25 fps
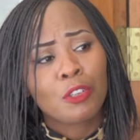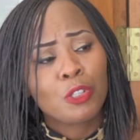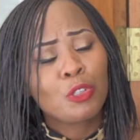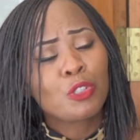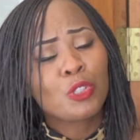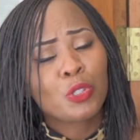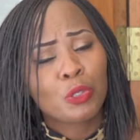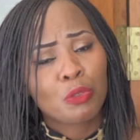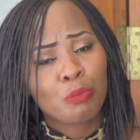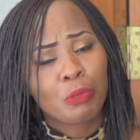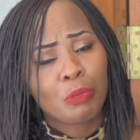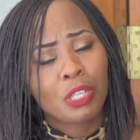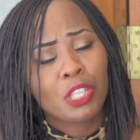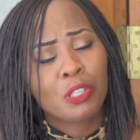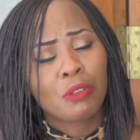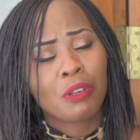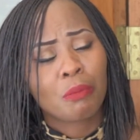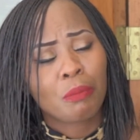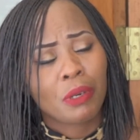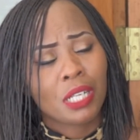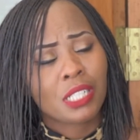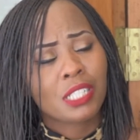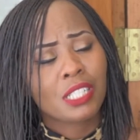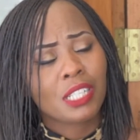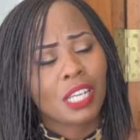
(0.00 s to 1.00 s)
You should make
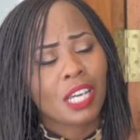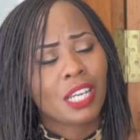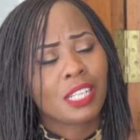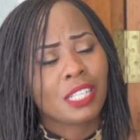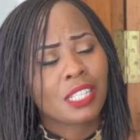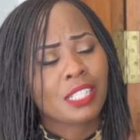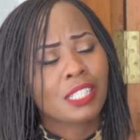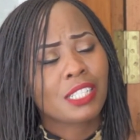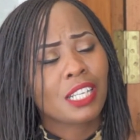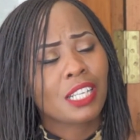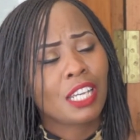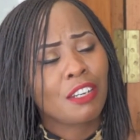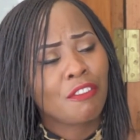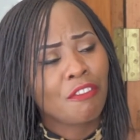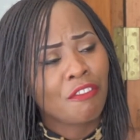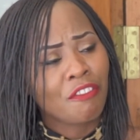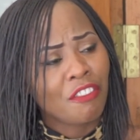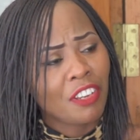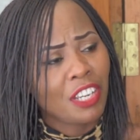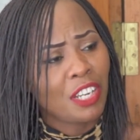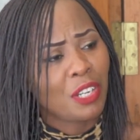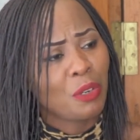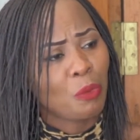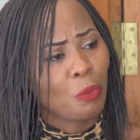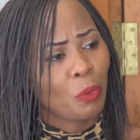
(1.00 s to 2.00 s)
your partner understand
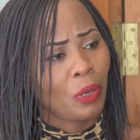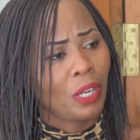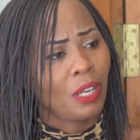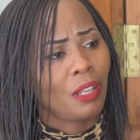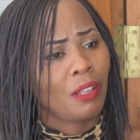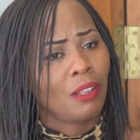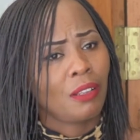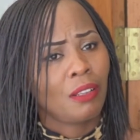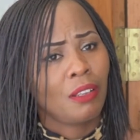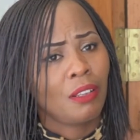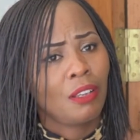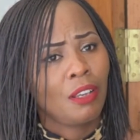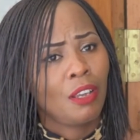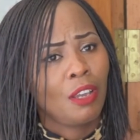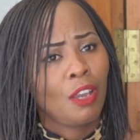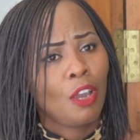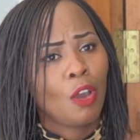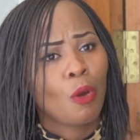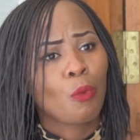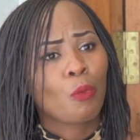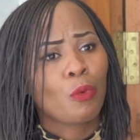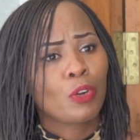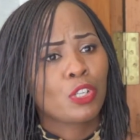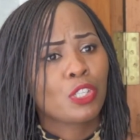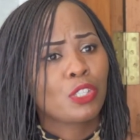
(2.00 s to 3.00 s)
very well
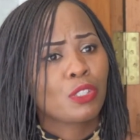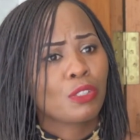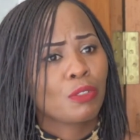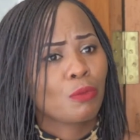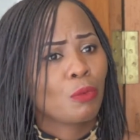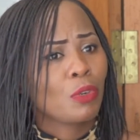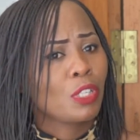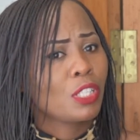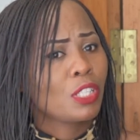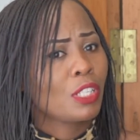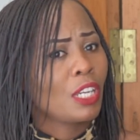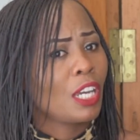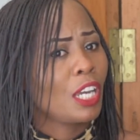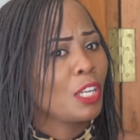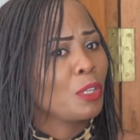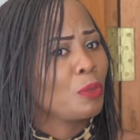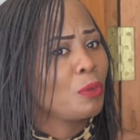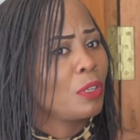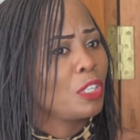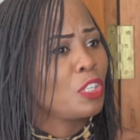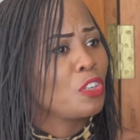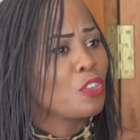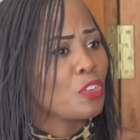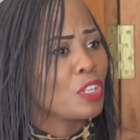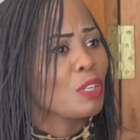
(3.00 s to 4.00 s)
what are
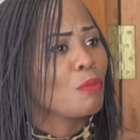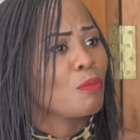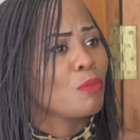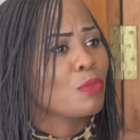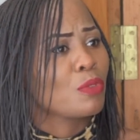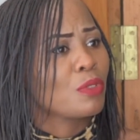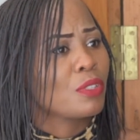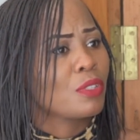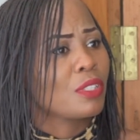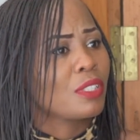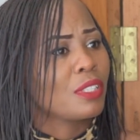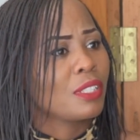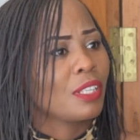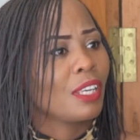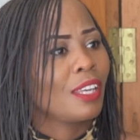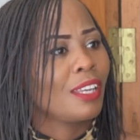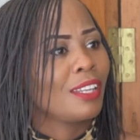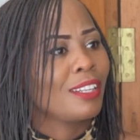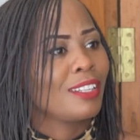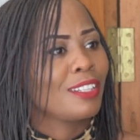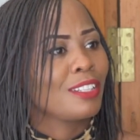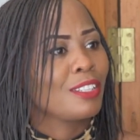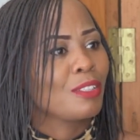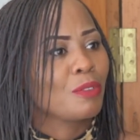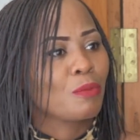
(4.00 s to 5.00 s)
your dreams
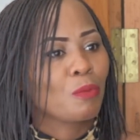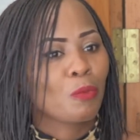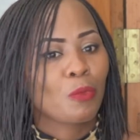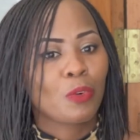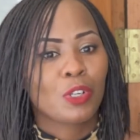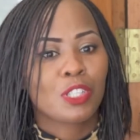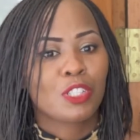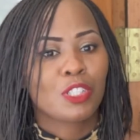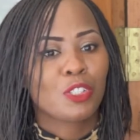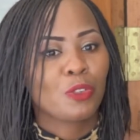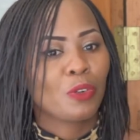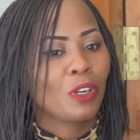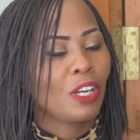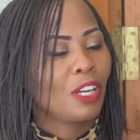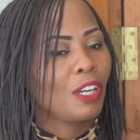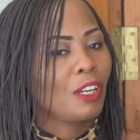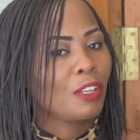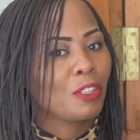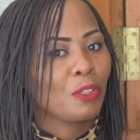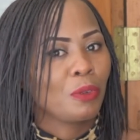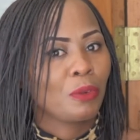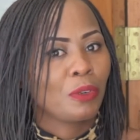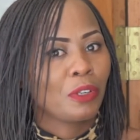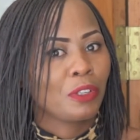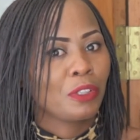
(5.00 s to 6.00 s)
and what
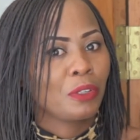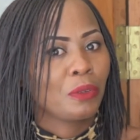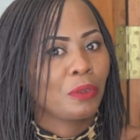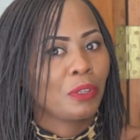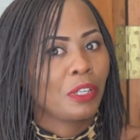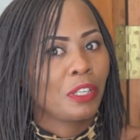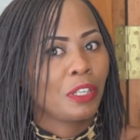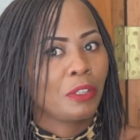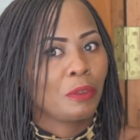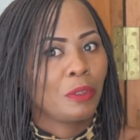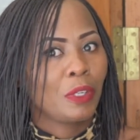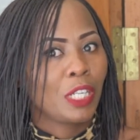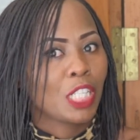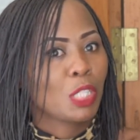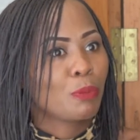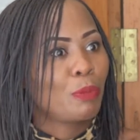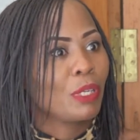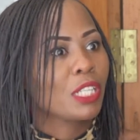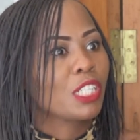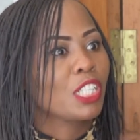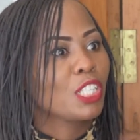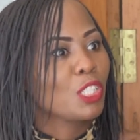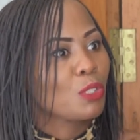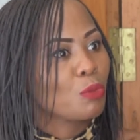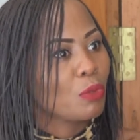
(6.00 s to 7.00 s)
you're
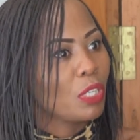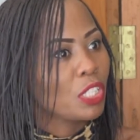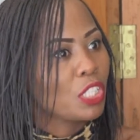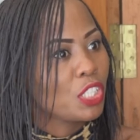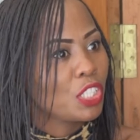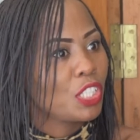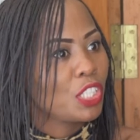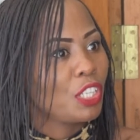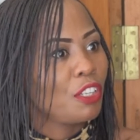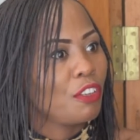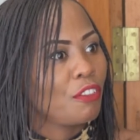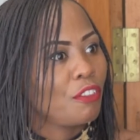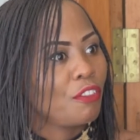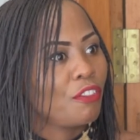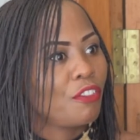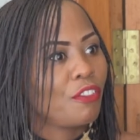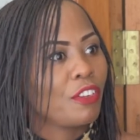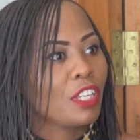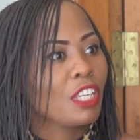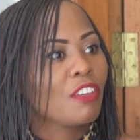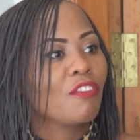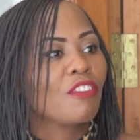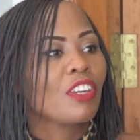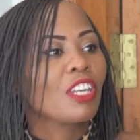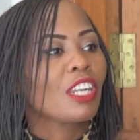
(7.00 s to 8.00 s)
expecting to achieve
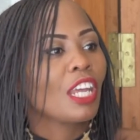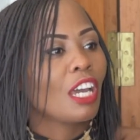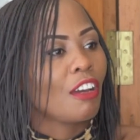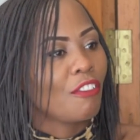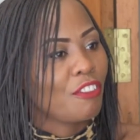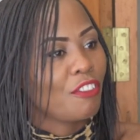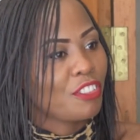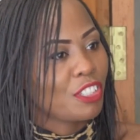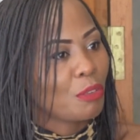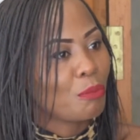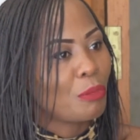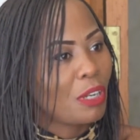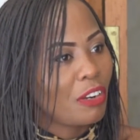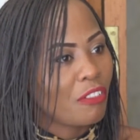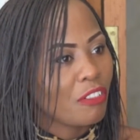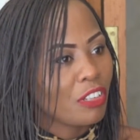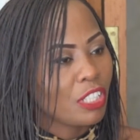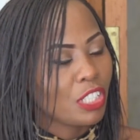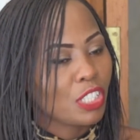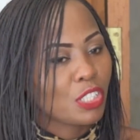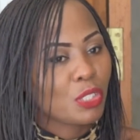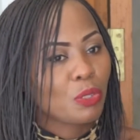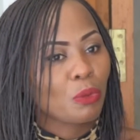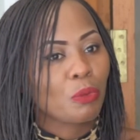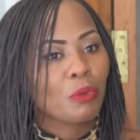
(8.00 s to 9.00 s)
even after
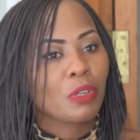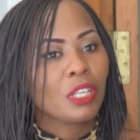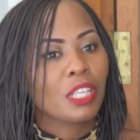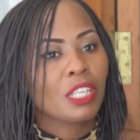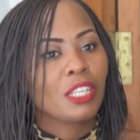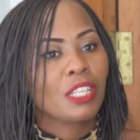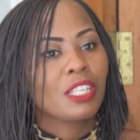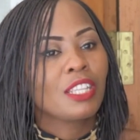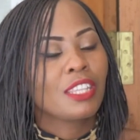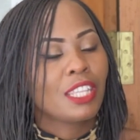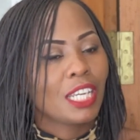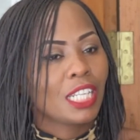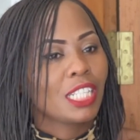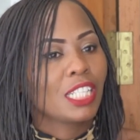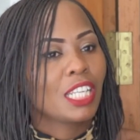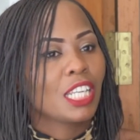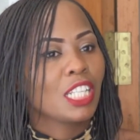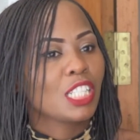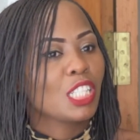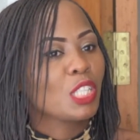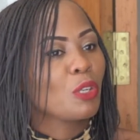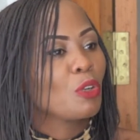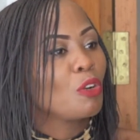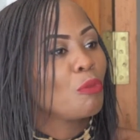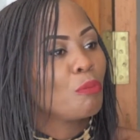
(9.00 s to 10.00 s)
marriage. So in that
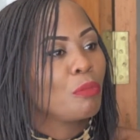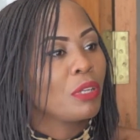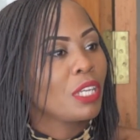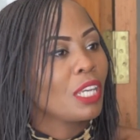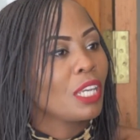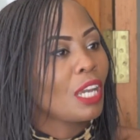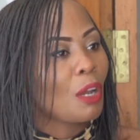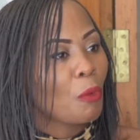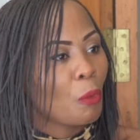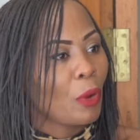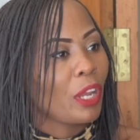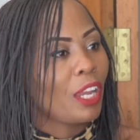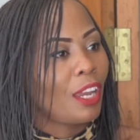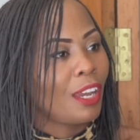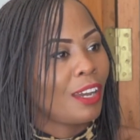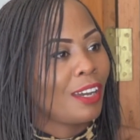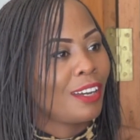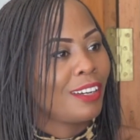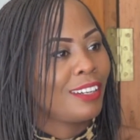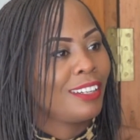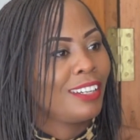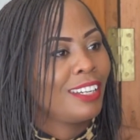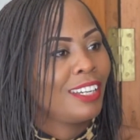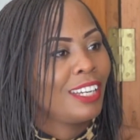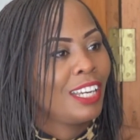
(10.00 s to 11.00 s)
case, you will be
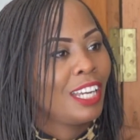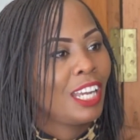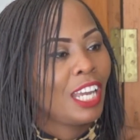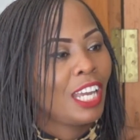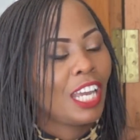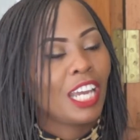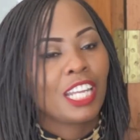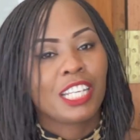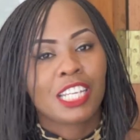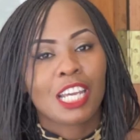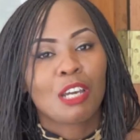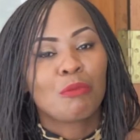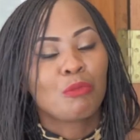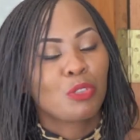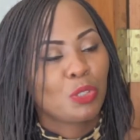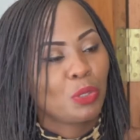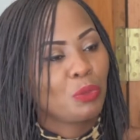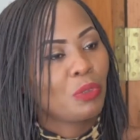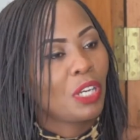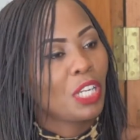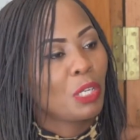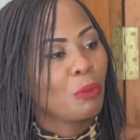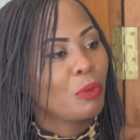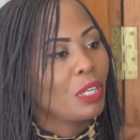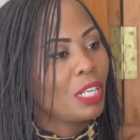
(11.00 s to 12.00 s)
aware, And I'm
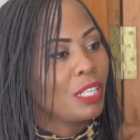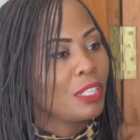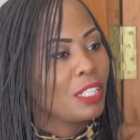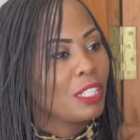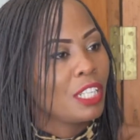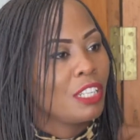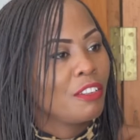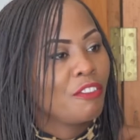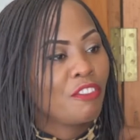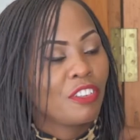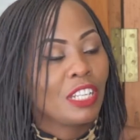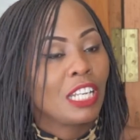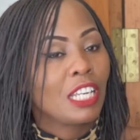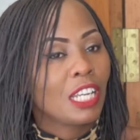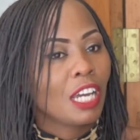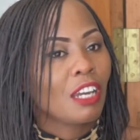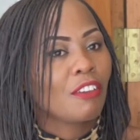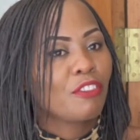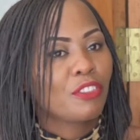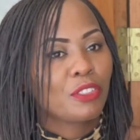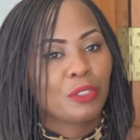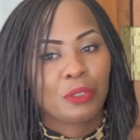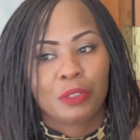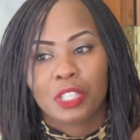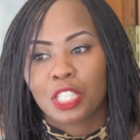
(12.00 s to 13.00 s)
sure he will, if he
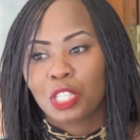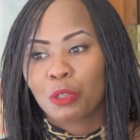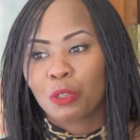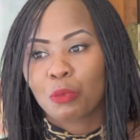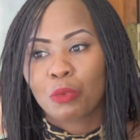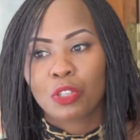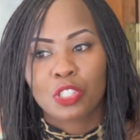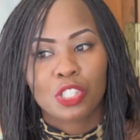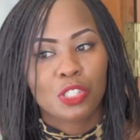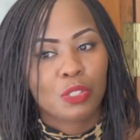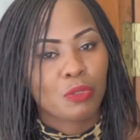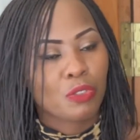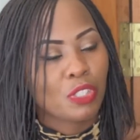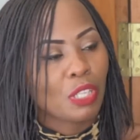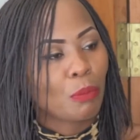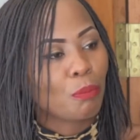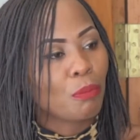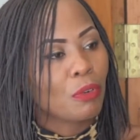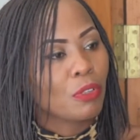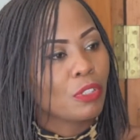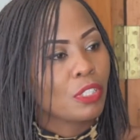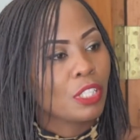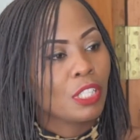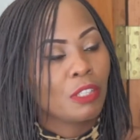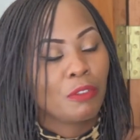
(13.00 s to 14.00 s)
loves you and he wants to
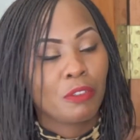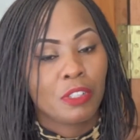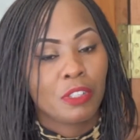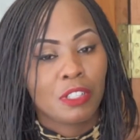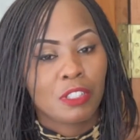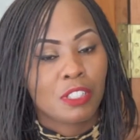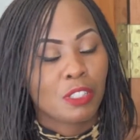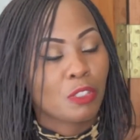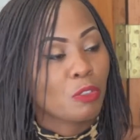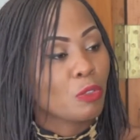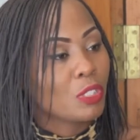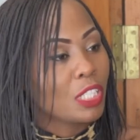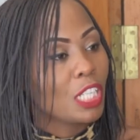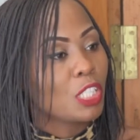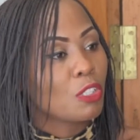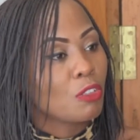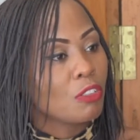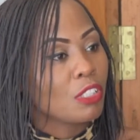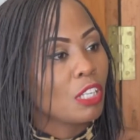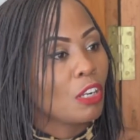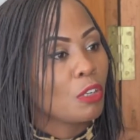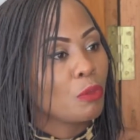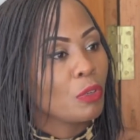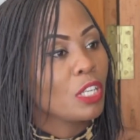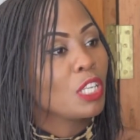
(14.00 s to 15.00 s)
support, he will, to
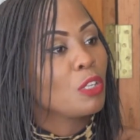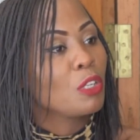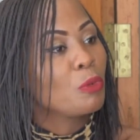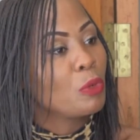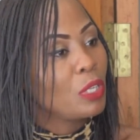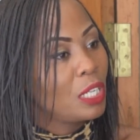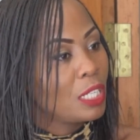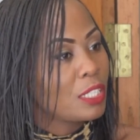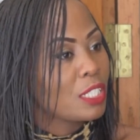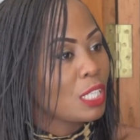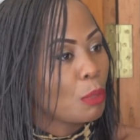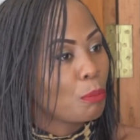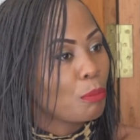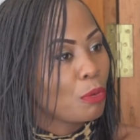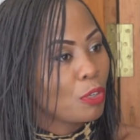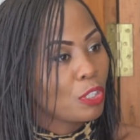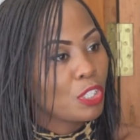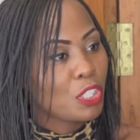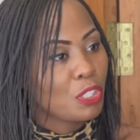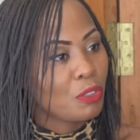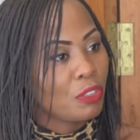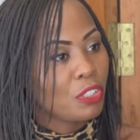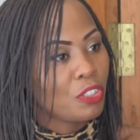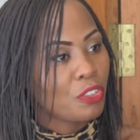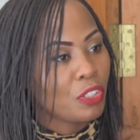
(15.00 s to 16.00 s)
settle down, he will
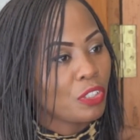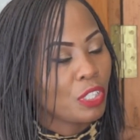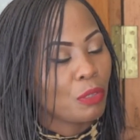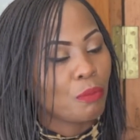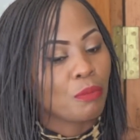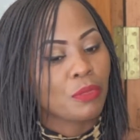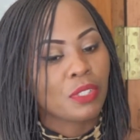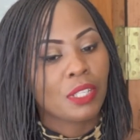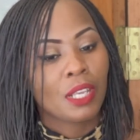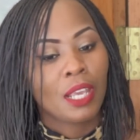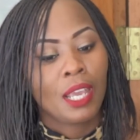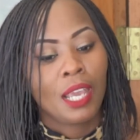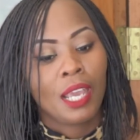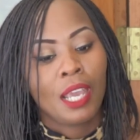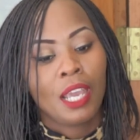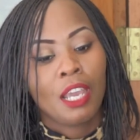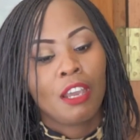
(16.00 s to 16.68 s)
support your dreams.